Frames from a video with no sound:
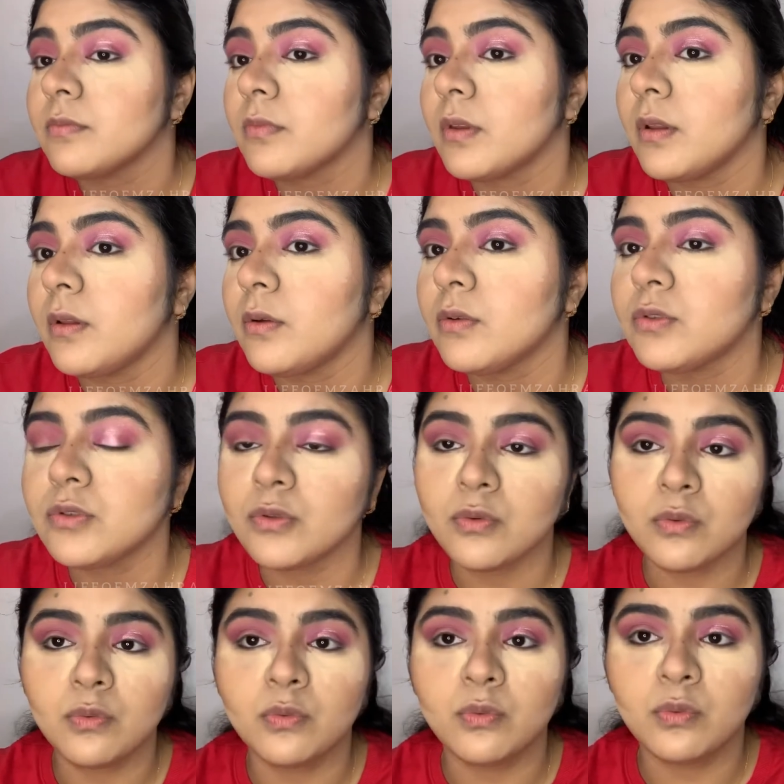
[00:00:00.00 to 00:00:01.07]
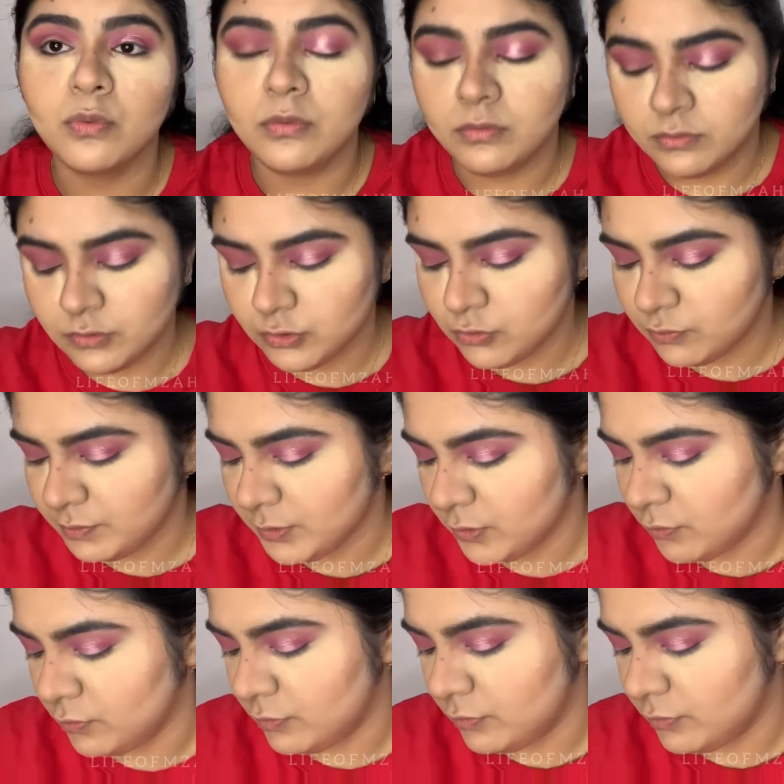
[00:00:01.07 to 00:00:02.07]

looks cool super cool